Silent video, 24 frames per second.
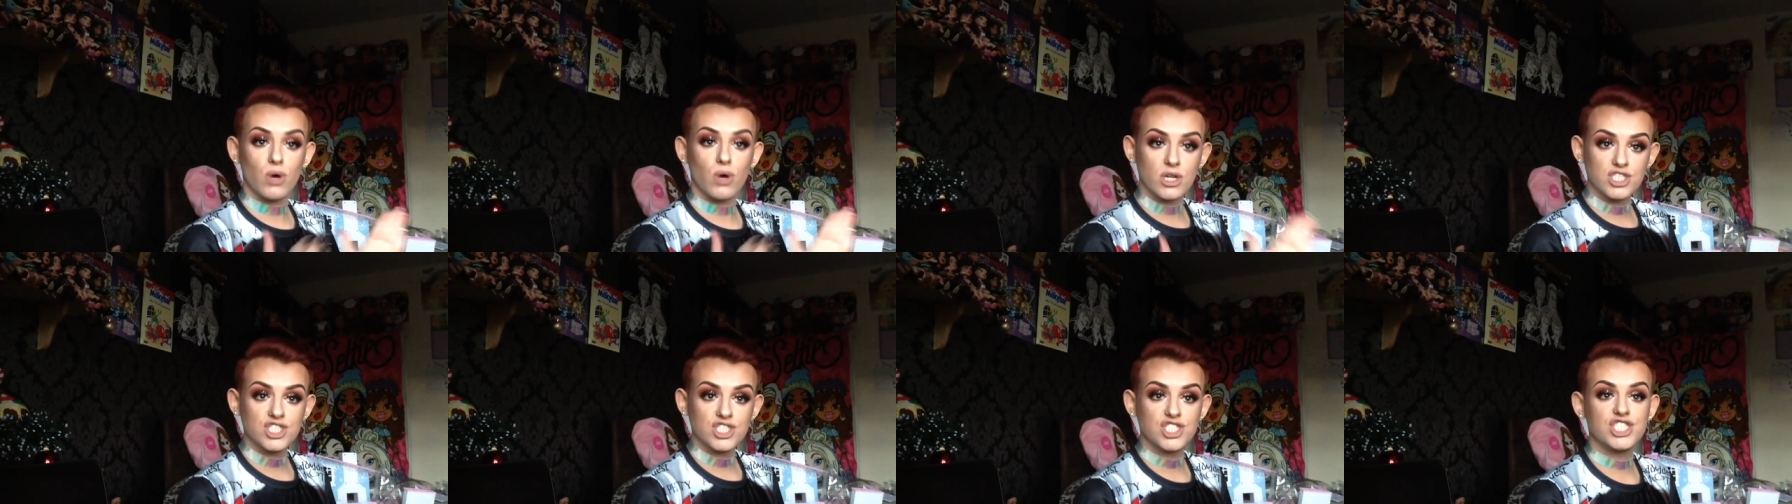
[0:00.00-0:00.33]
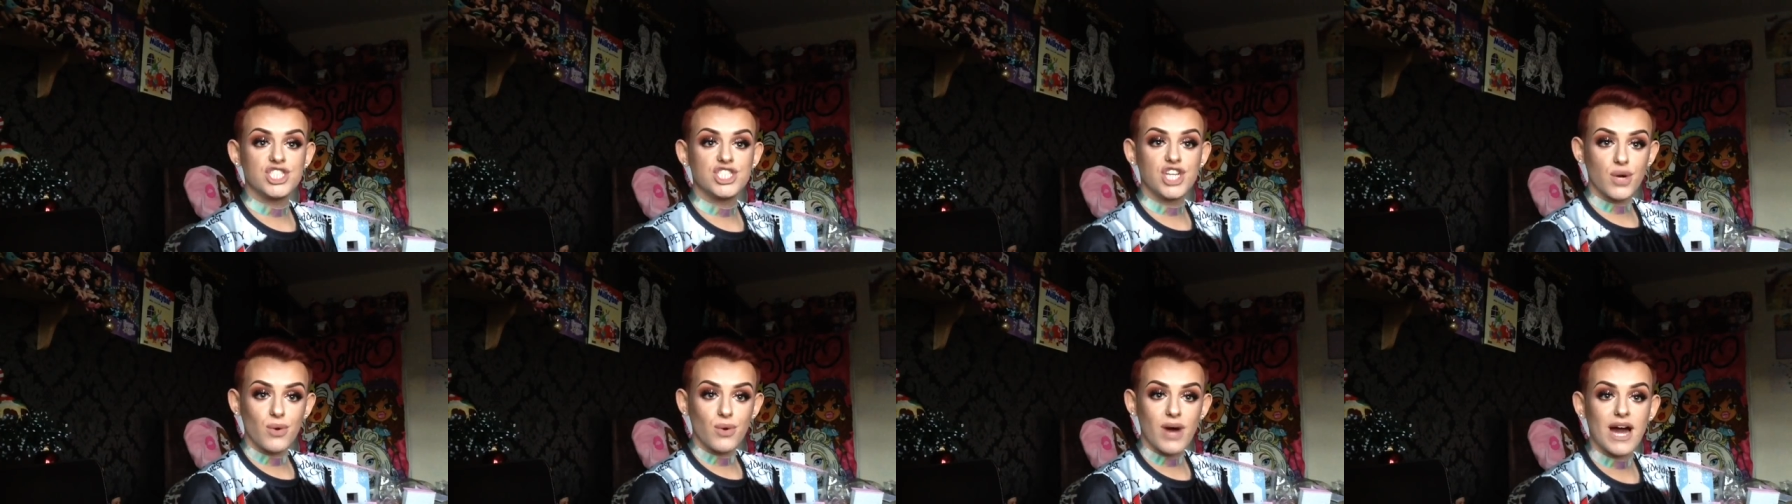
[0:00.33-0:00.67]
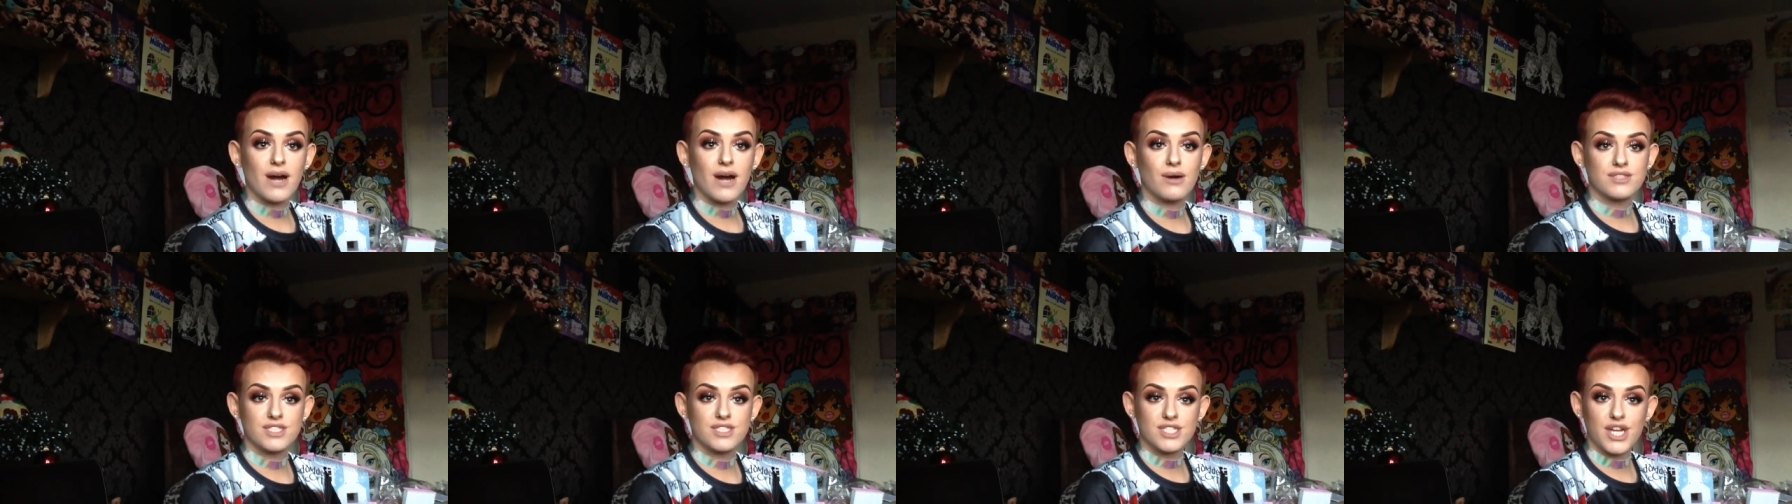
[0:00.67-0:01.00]
Once you know
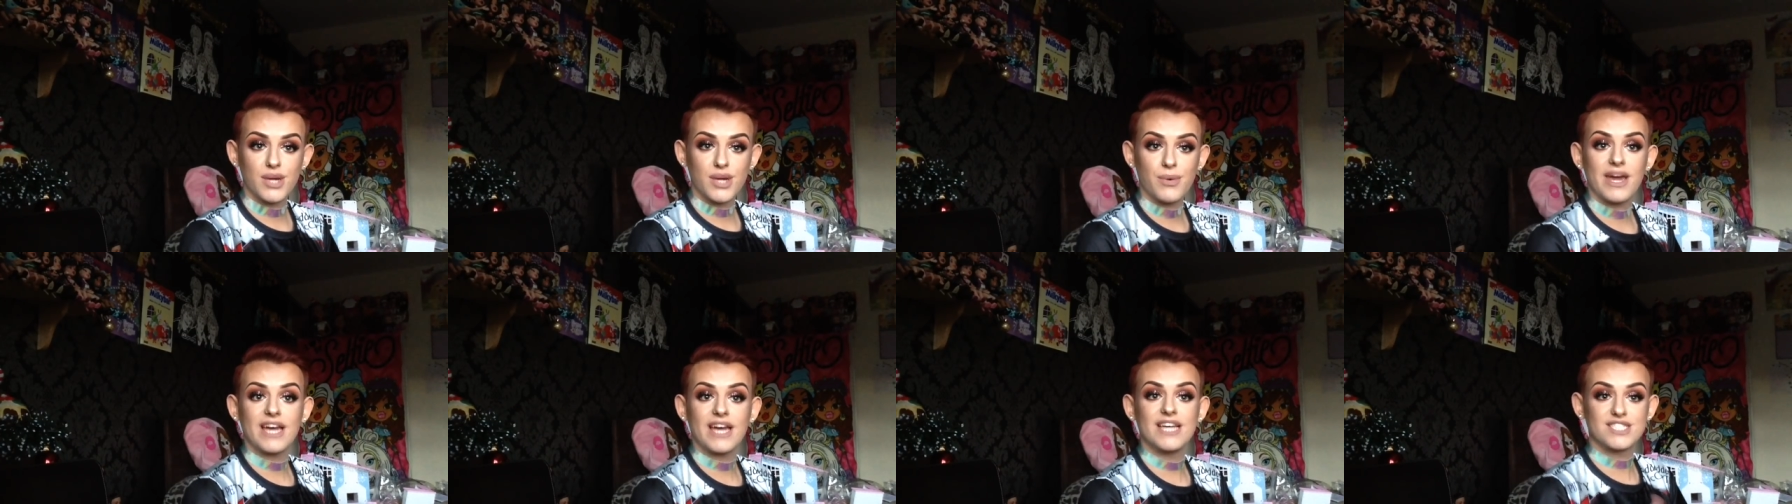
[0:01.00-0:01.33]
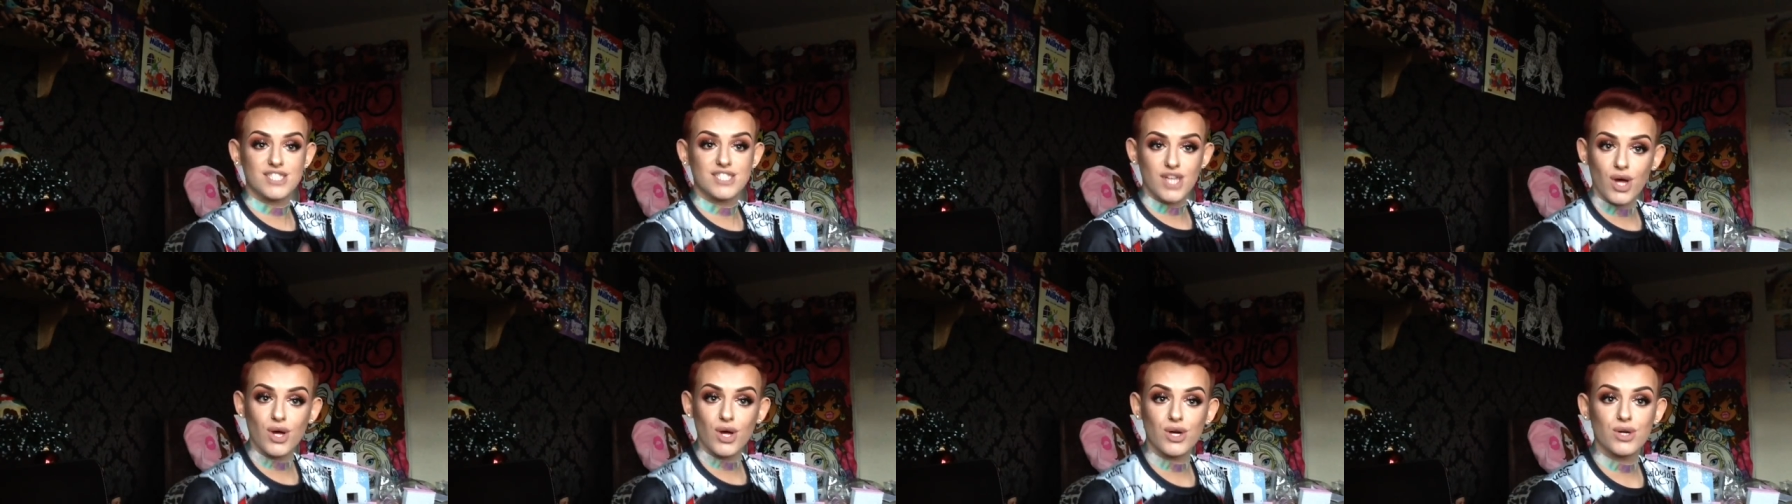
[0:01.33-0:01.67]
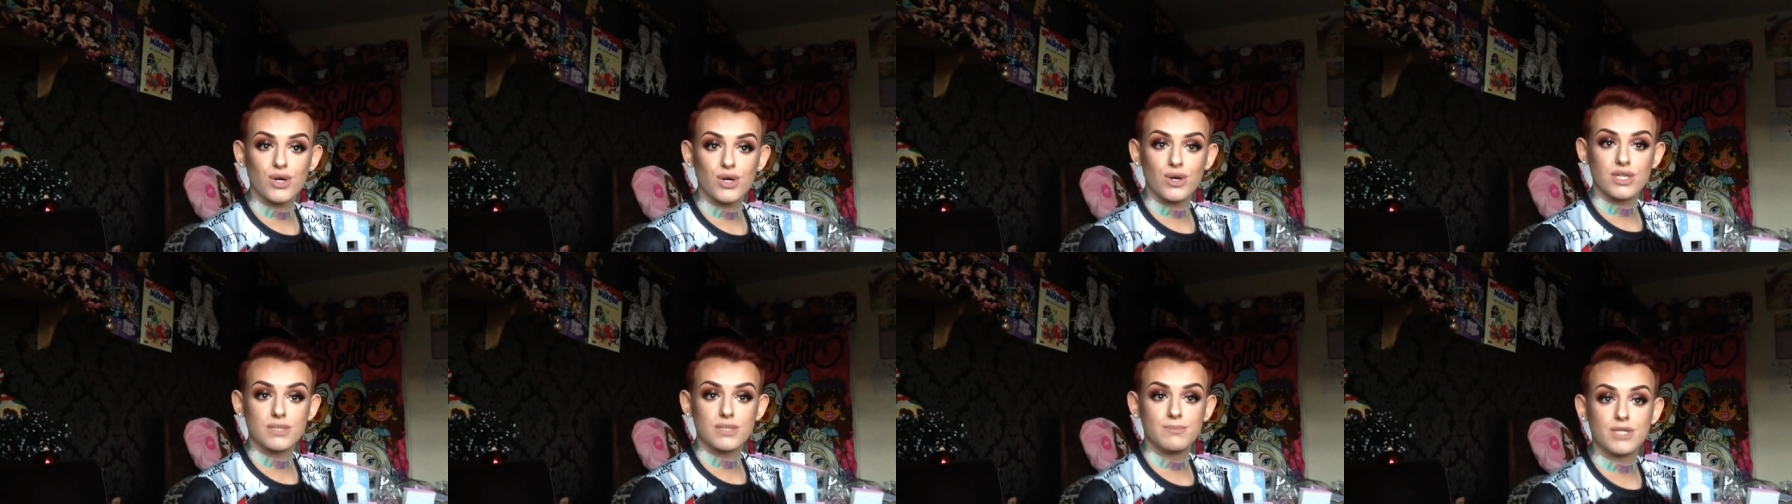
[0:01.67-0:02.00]
how to do it, it's all
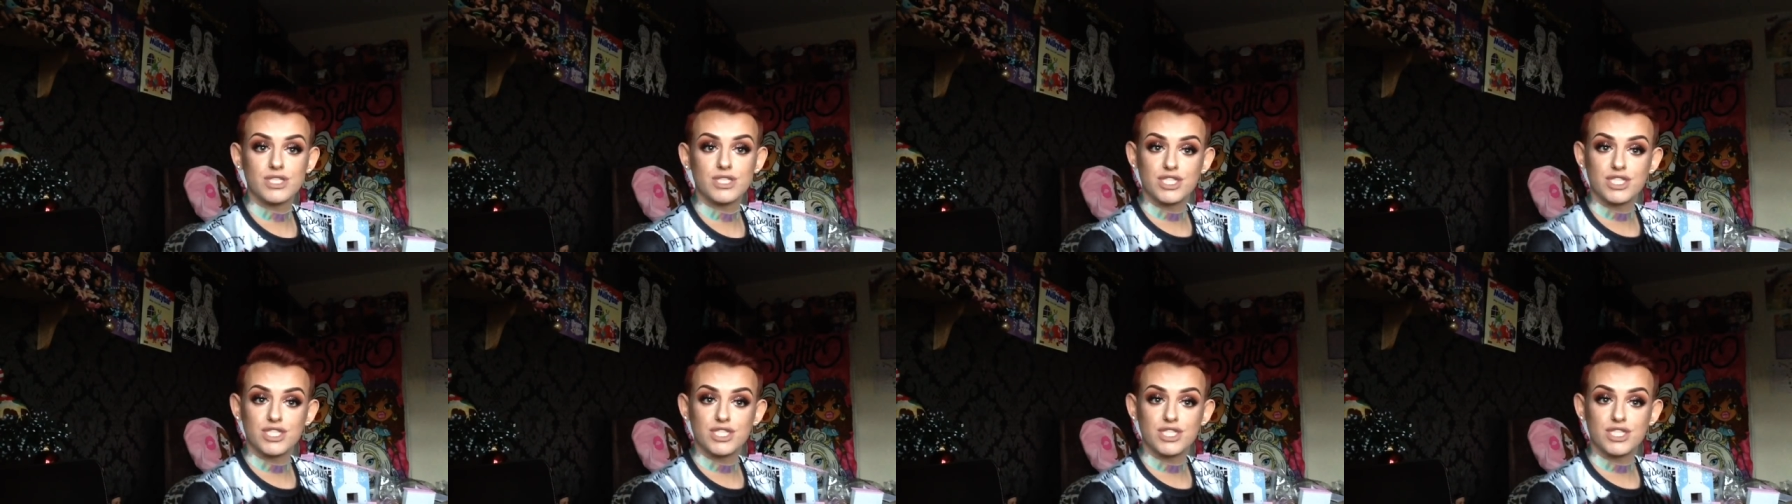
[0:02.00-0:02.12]
good,